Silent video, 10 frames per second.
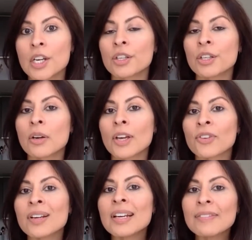If
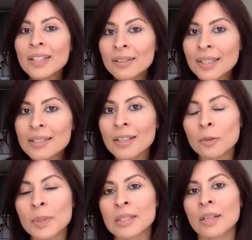you're leaving things a little
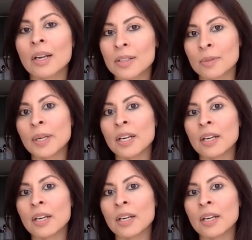bit to the last minute,